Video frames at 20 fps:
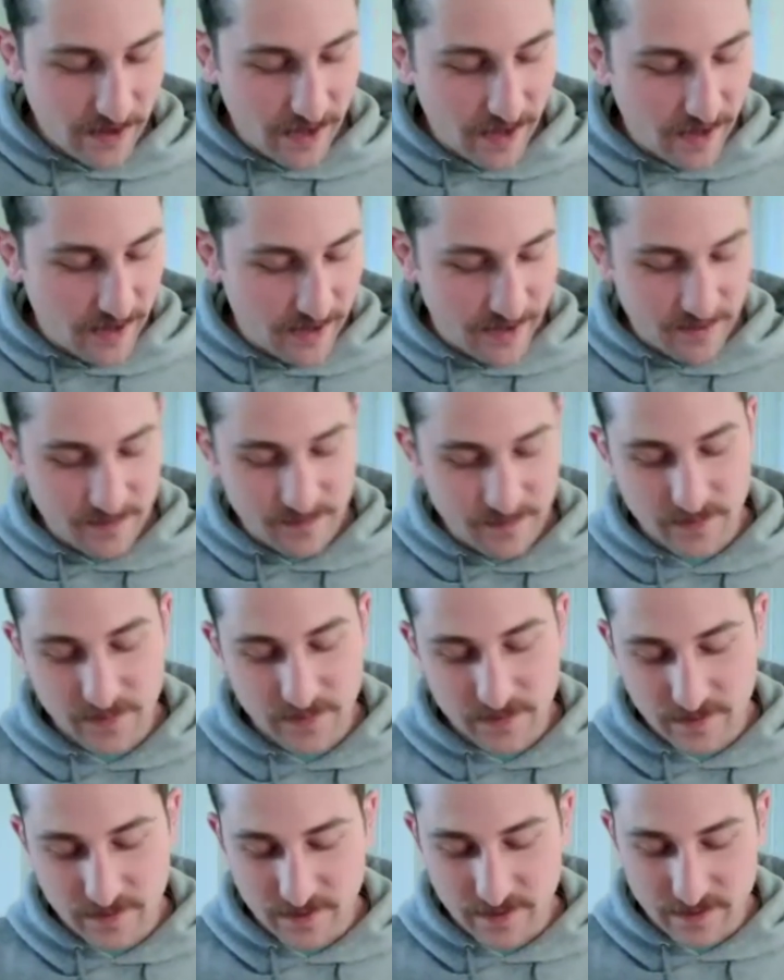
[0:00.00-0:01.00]
Um,
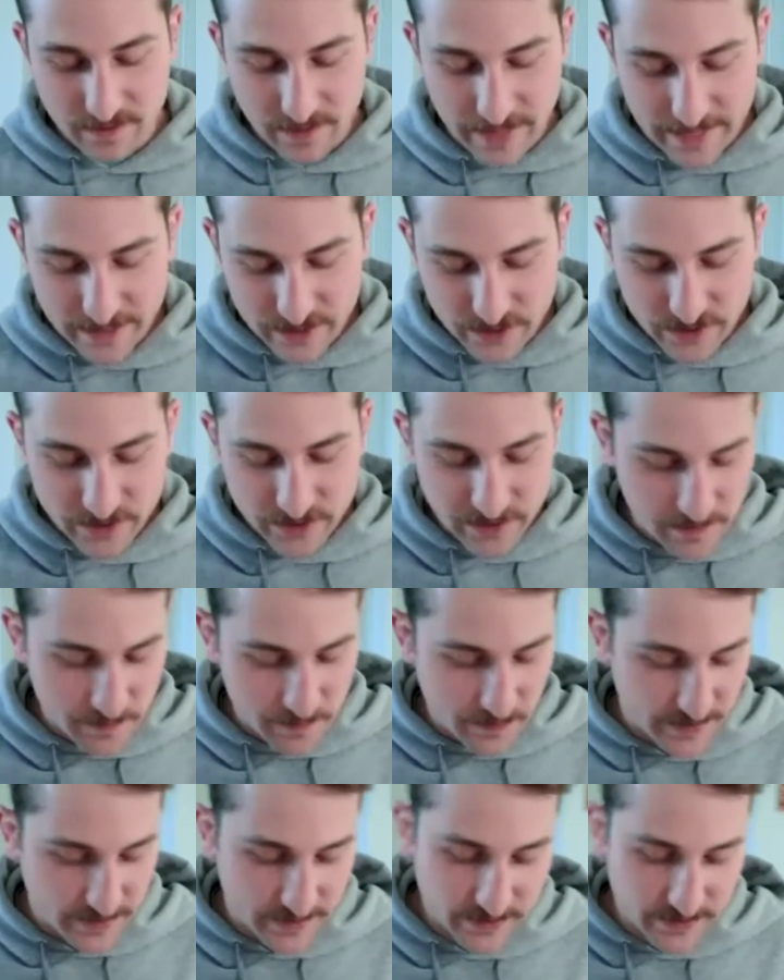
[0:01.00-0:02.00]
let's
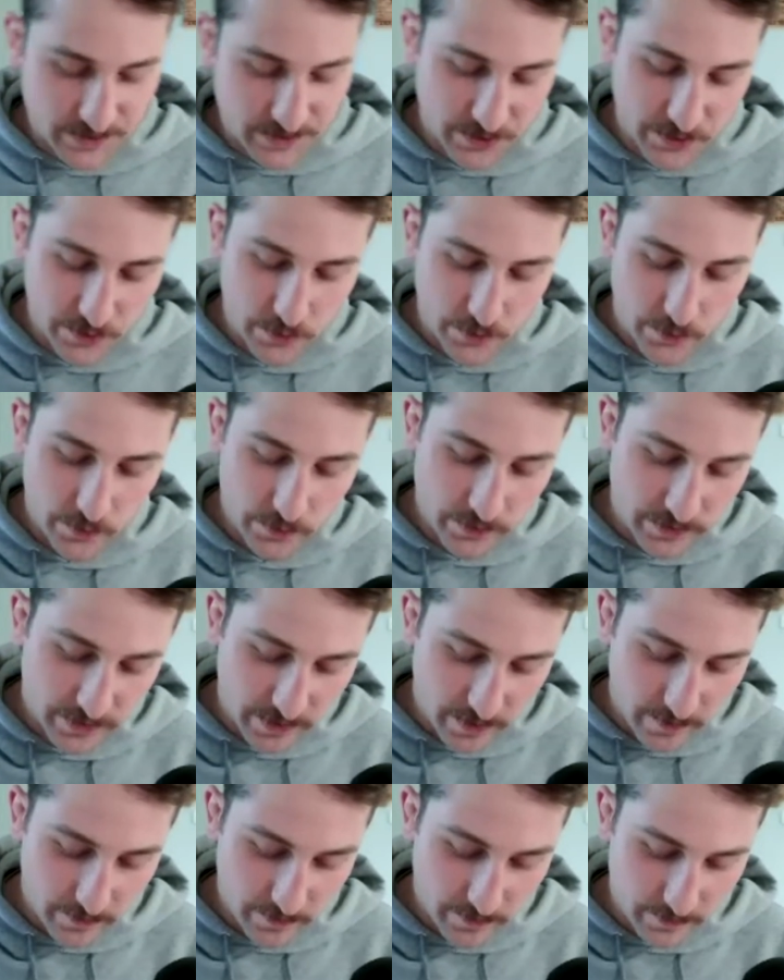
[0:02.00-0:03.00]
jump into
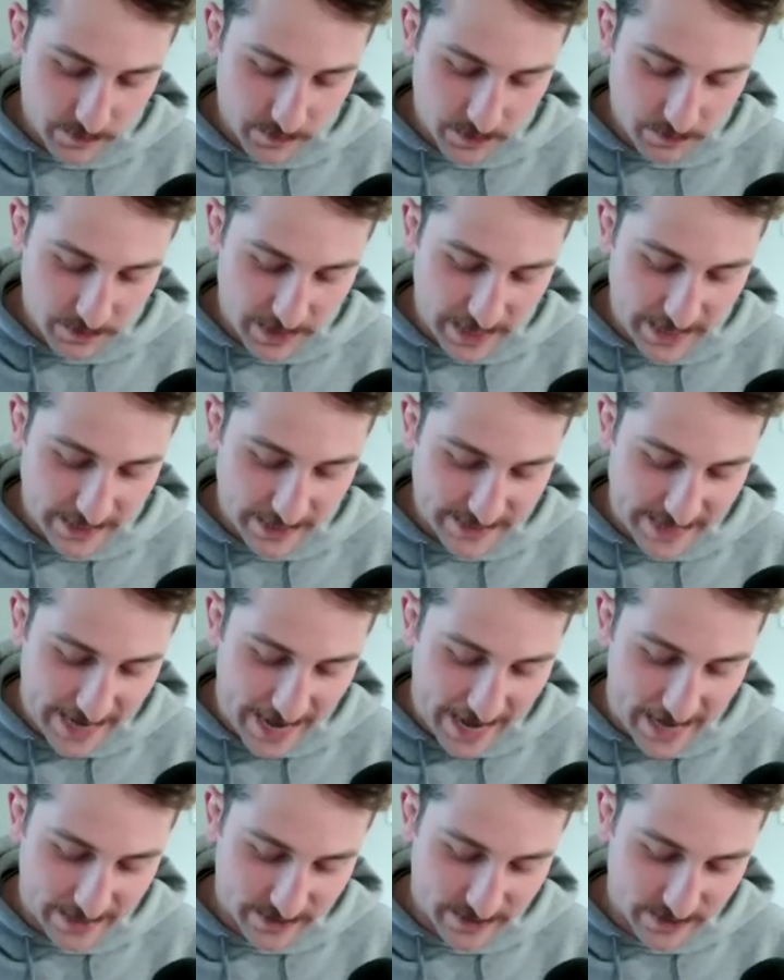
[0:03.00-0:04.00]
some some kind of
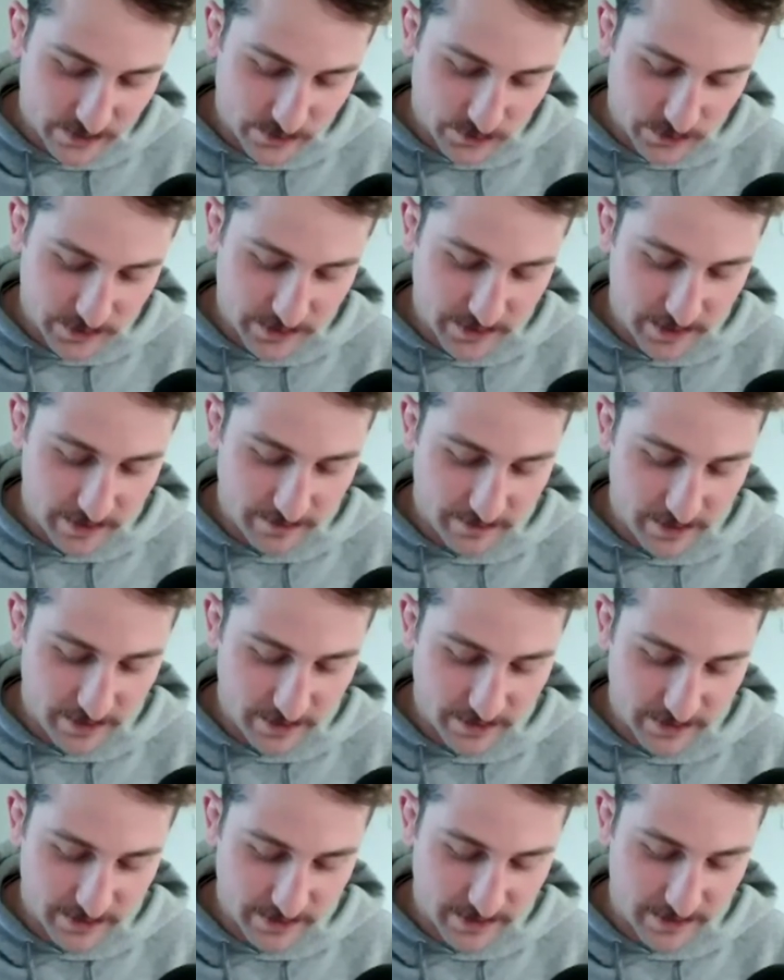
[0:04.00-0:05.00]
tactical stuff
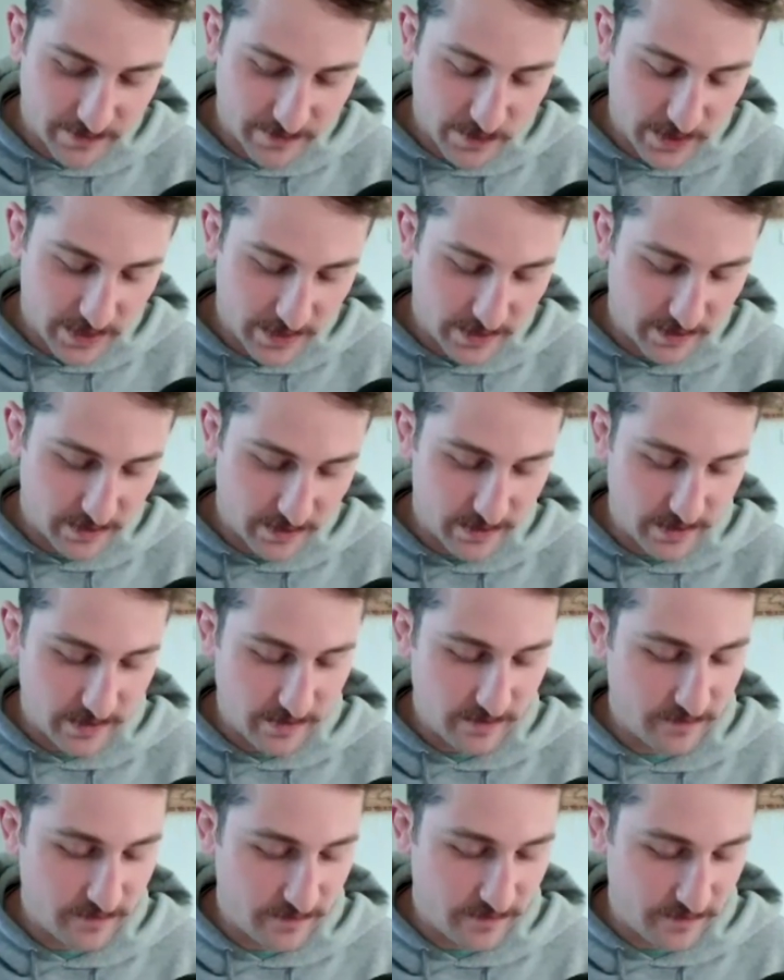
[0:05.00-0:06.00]
here, see if we can
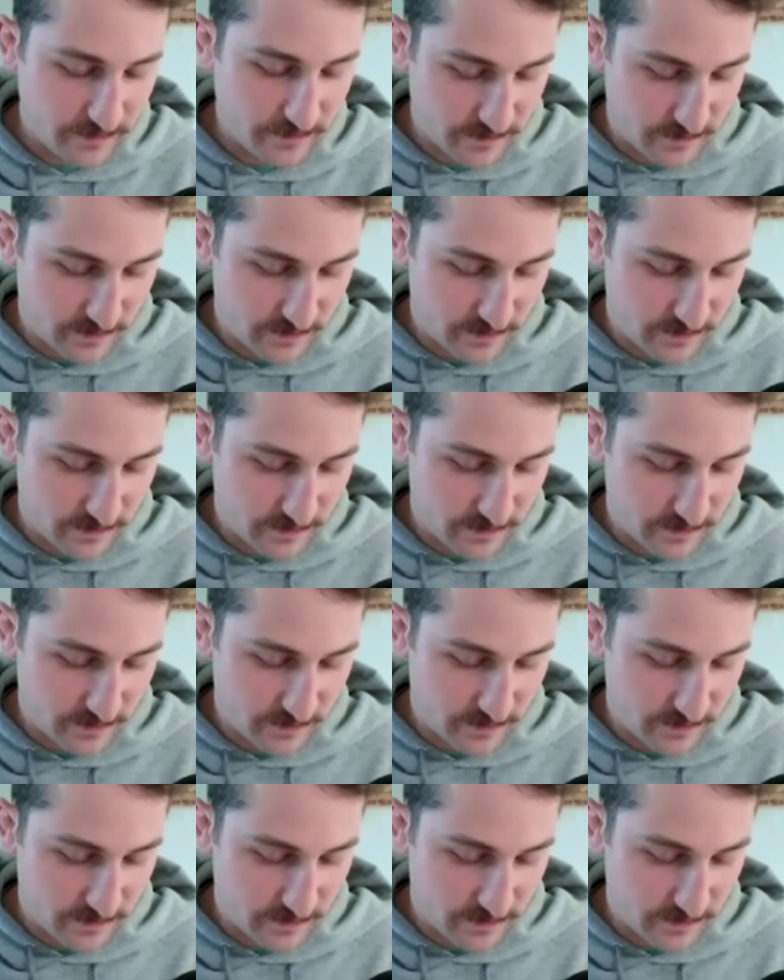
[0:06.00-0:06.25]
give